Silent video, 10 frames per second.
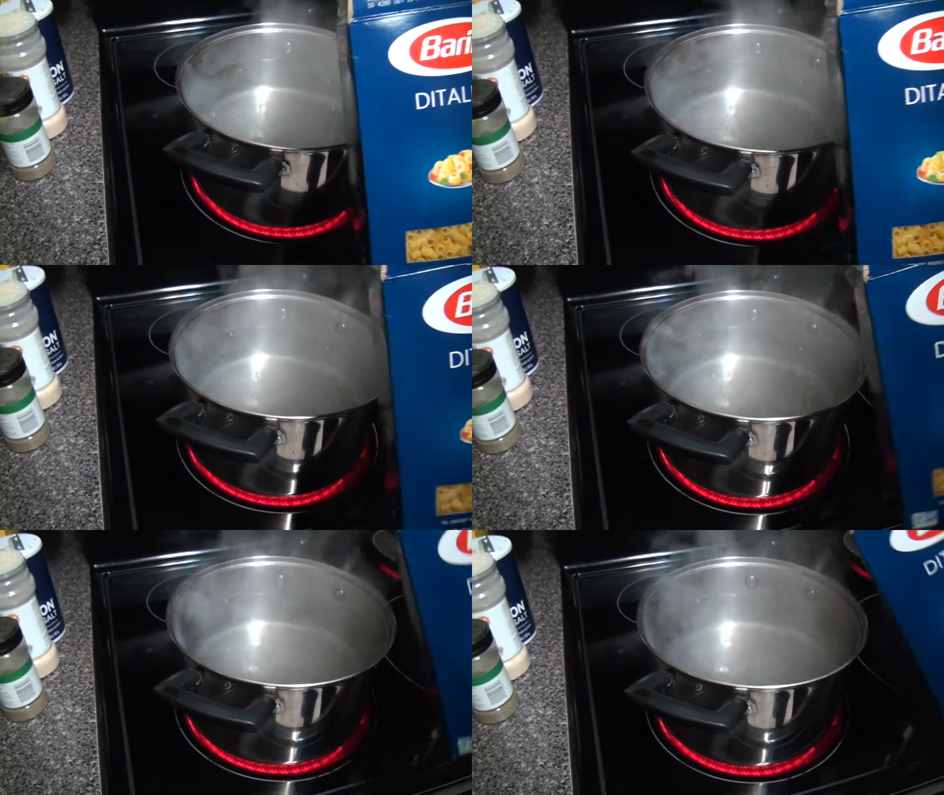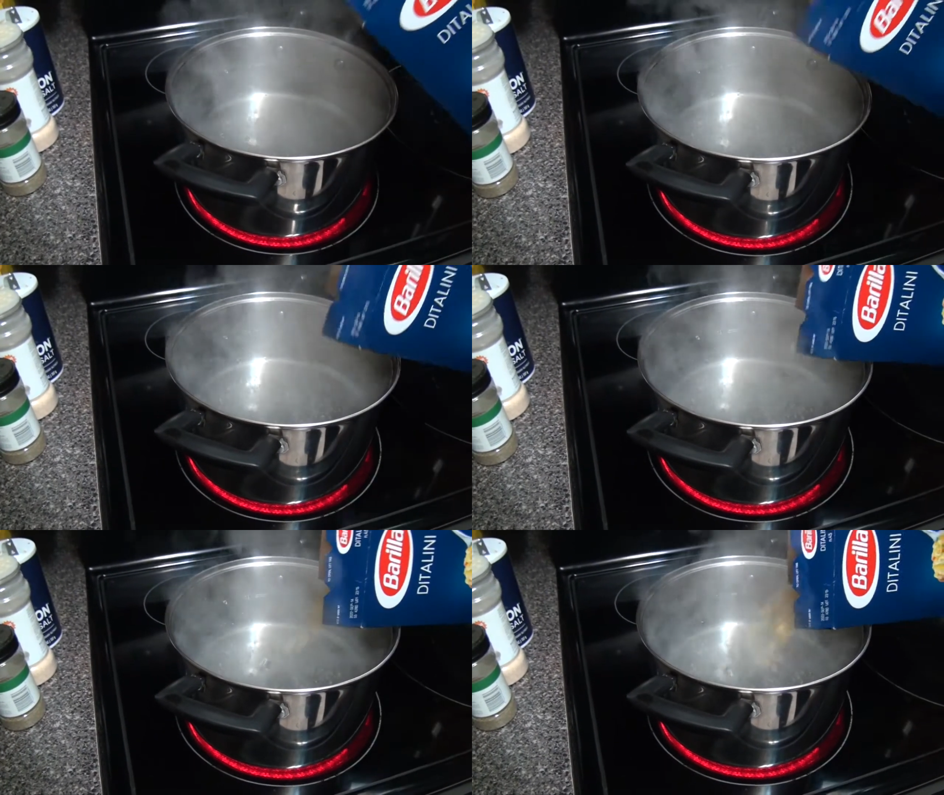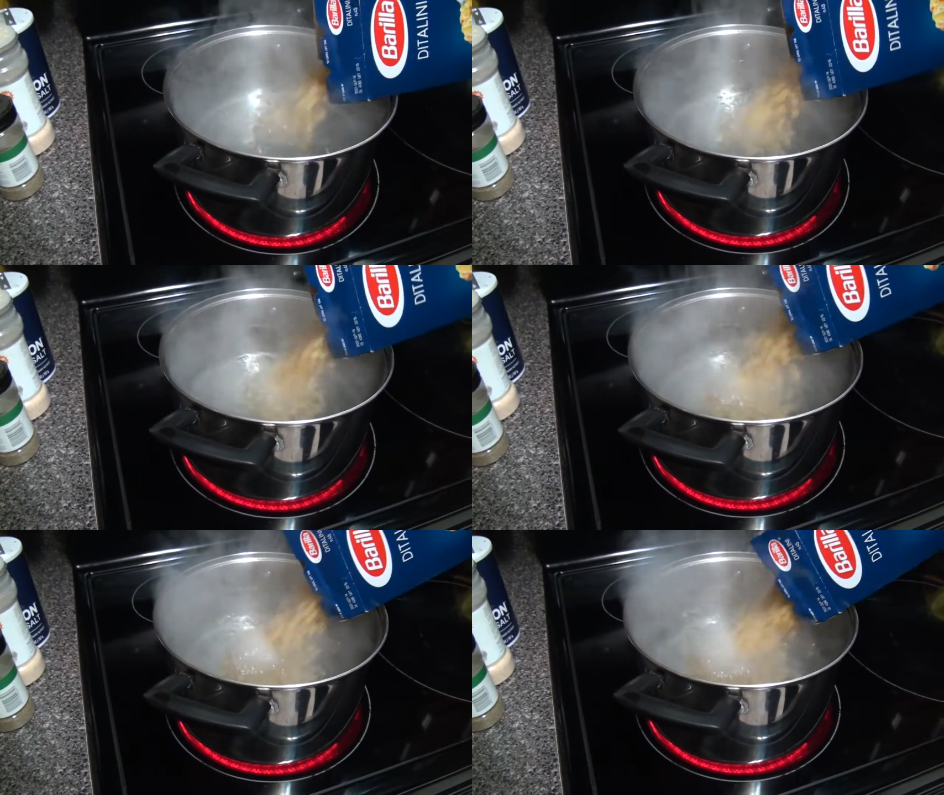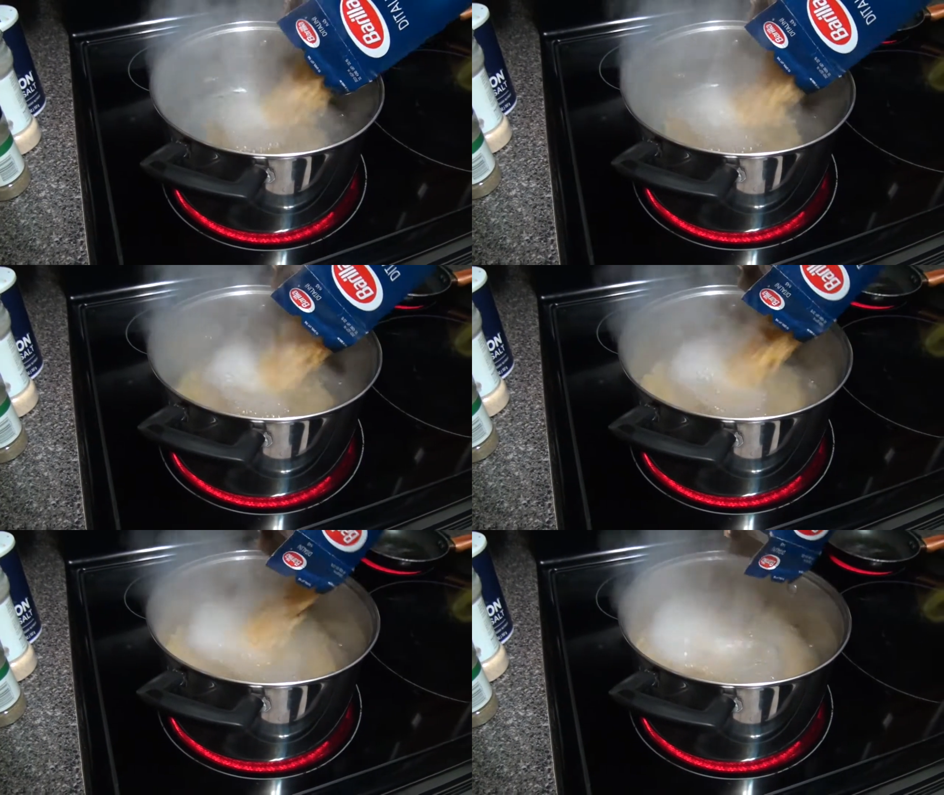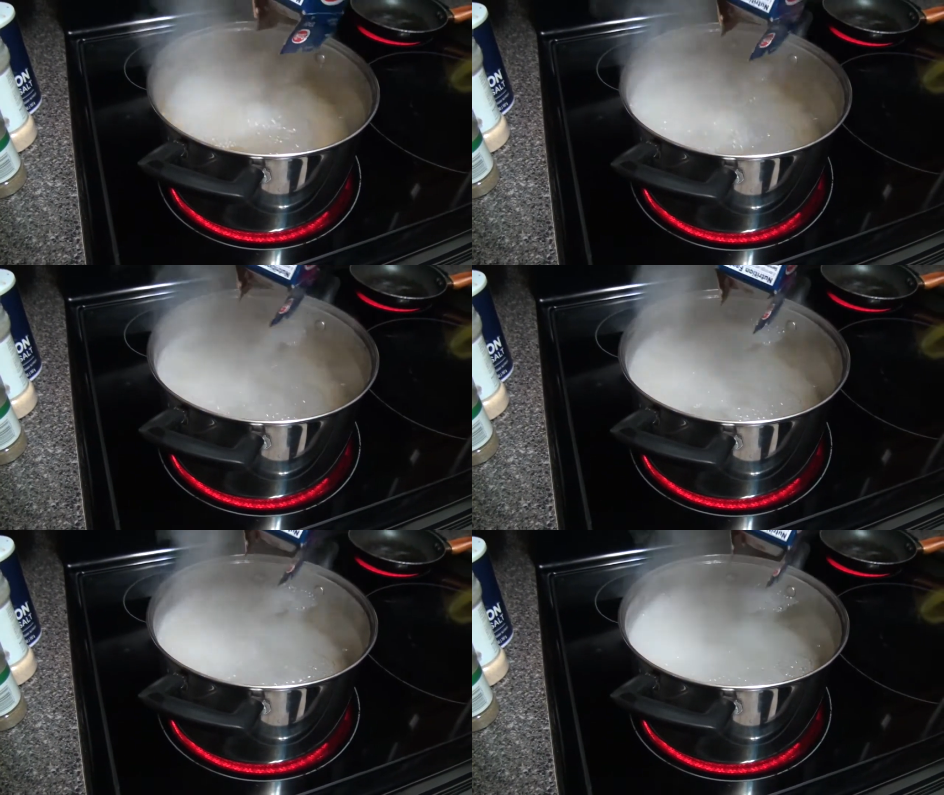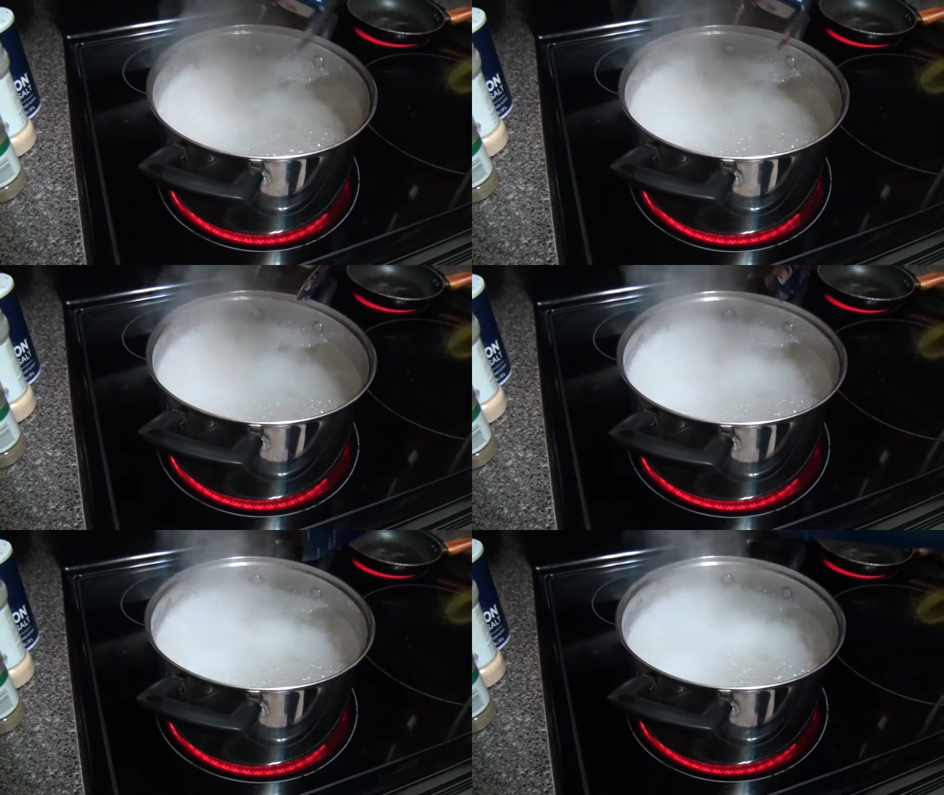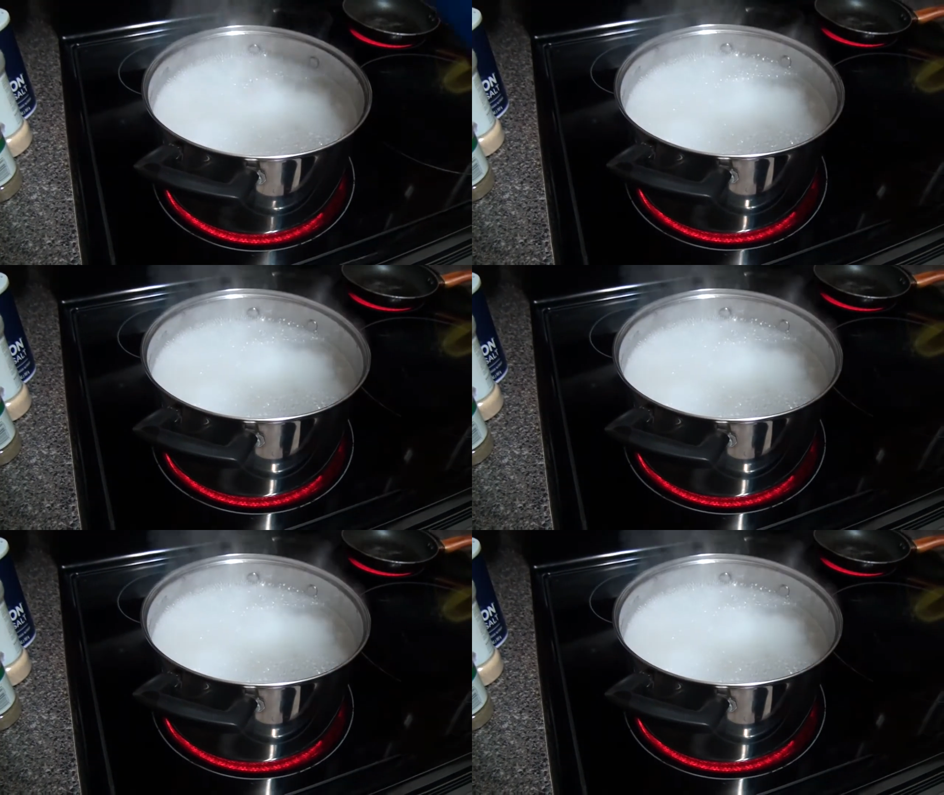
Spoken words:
No face is visible, so there are no lips to read.